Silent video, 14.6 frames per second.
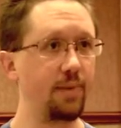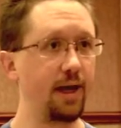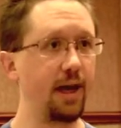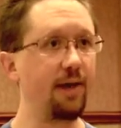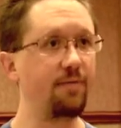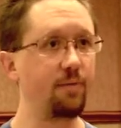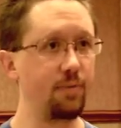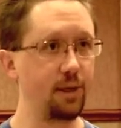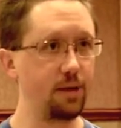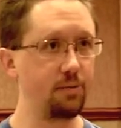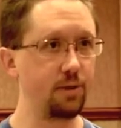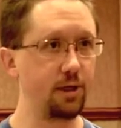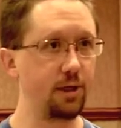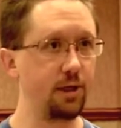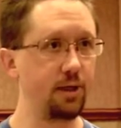They haven't been
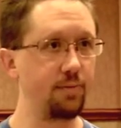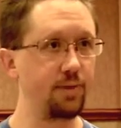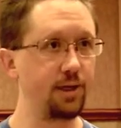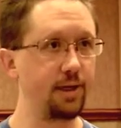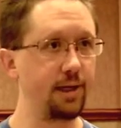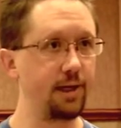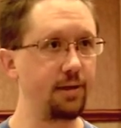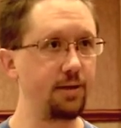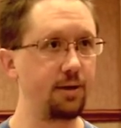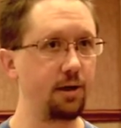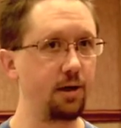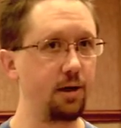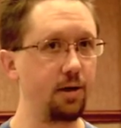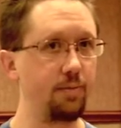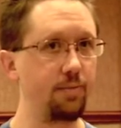able to get it up to date.
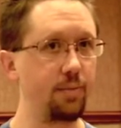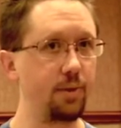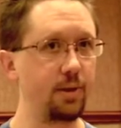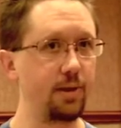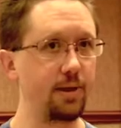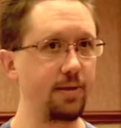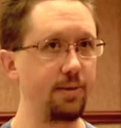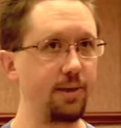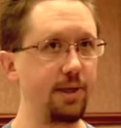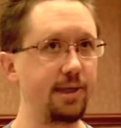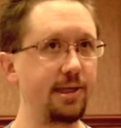The